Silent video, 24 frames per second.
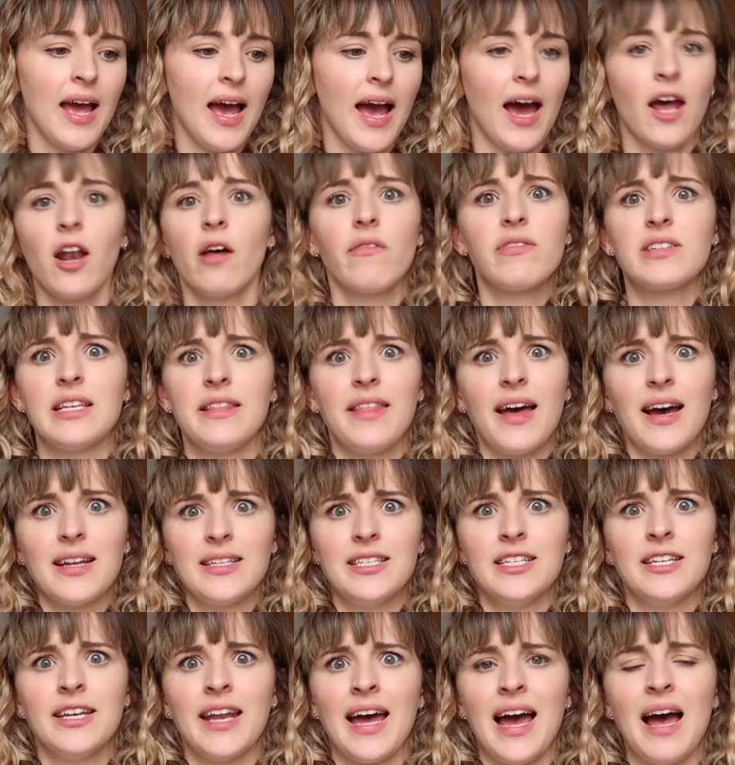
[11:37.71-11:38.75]
And obviously
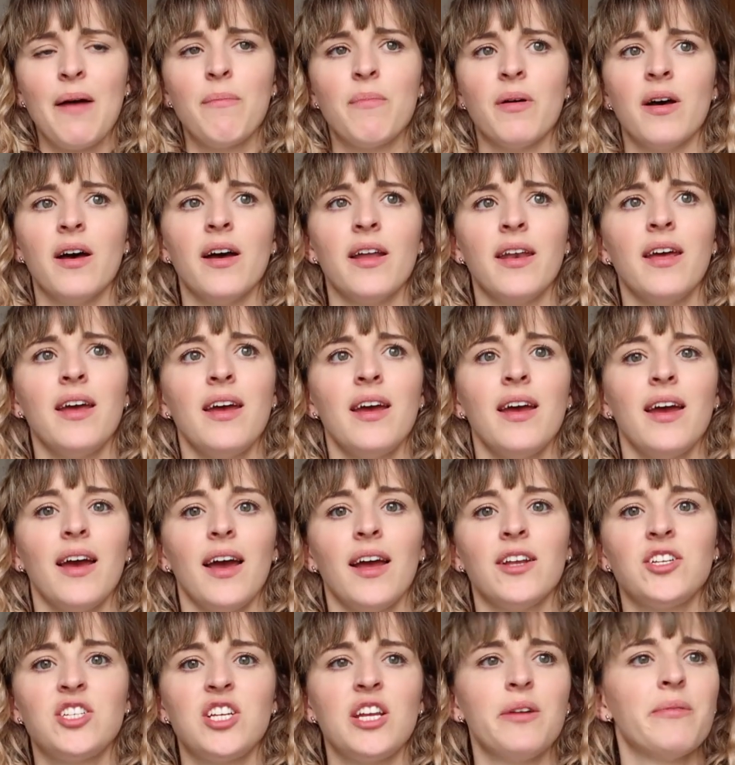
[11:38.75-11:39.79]
that didn't happen.
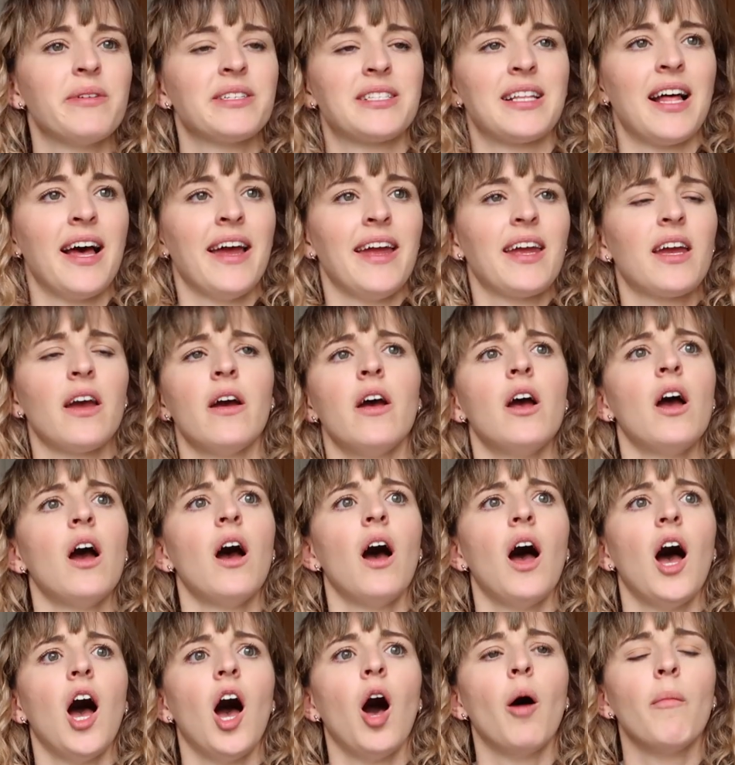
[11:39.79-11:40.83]
And she was like,
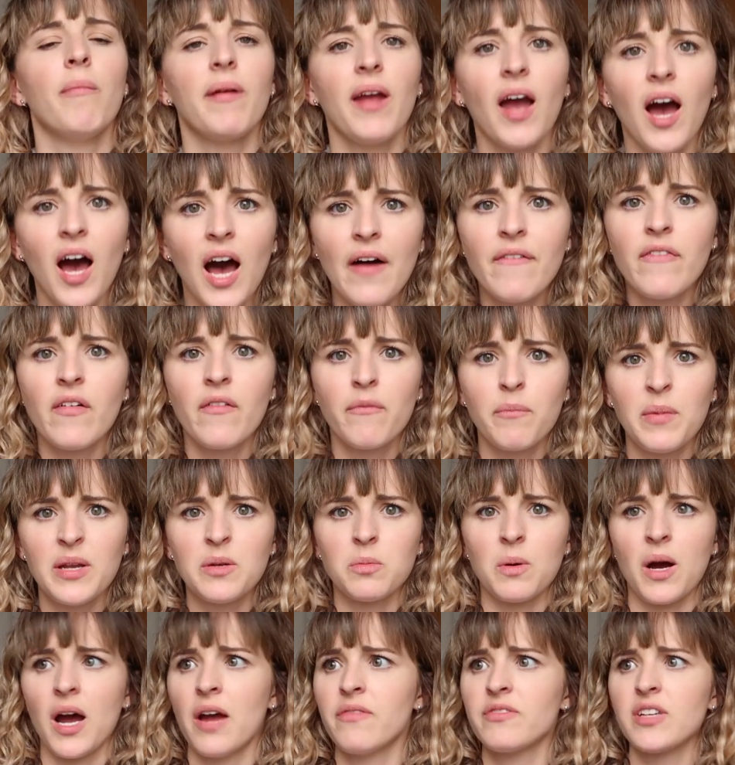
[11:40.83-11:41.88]
on behalf of
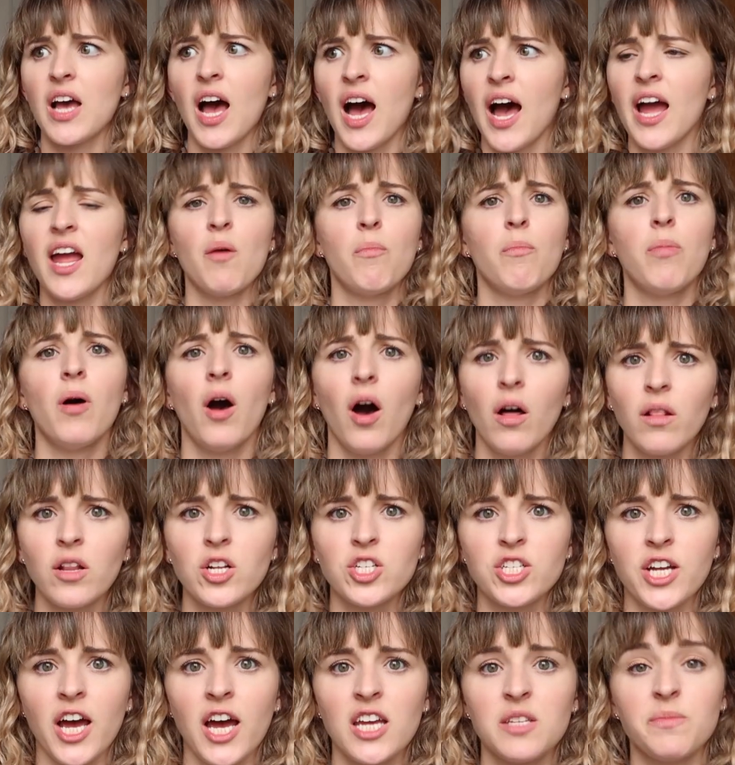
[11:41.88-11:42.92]
midwives, I
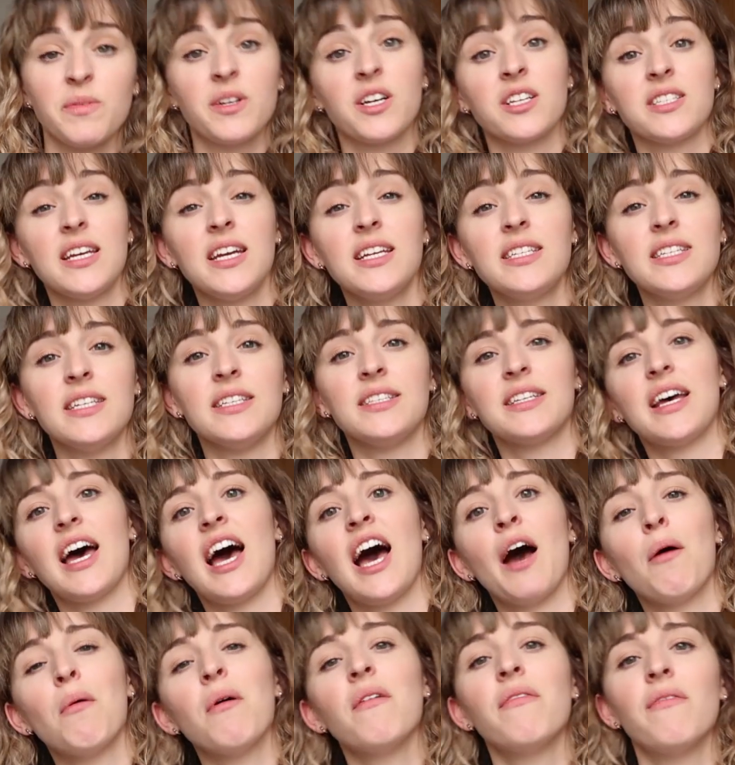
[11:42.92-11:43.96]
apologise, because it is
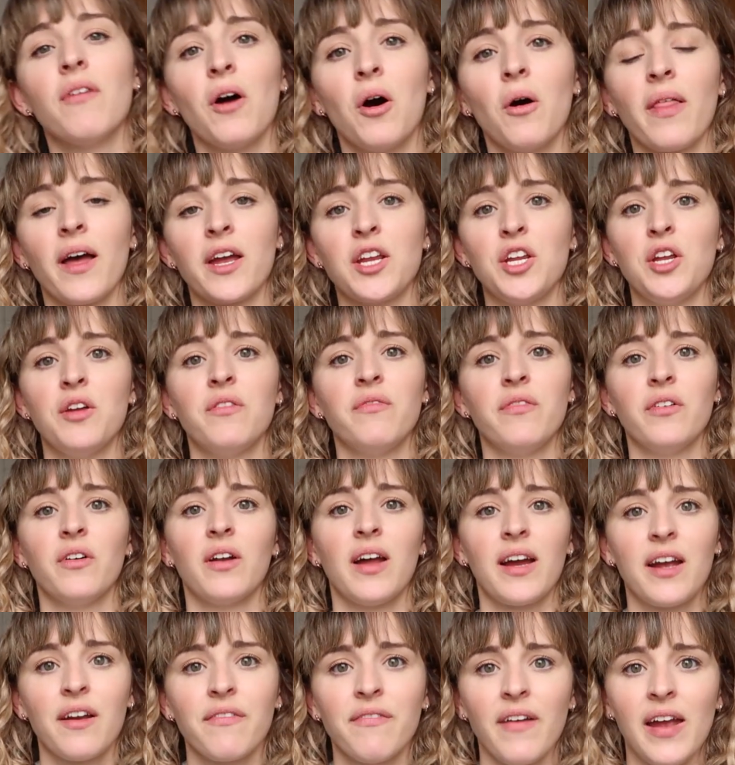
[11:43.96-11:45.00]
our fault that you feel
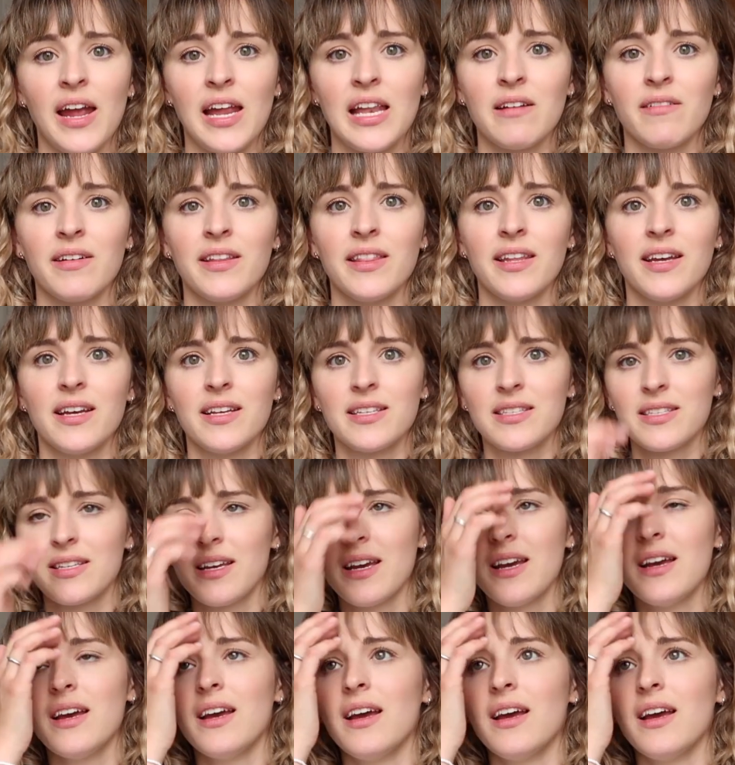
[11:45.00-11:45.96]
like a failure in this.